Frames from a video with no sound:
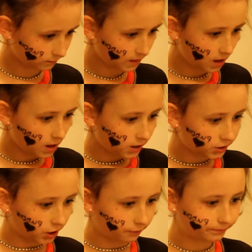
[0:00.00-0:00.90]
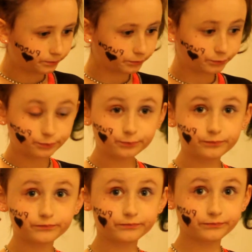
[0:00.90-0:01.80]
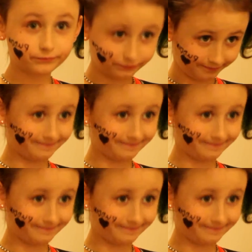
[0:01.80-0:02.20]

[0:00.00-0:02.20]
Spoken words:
Got morning house chores going on right now.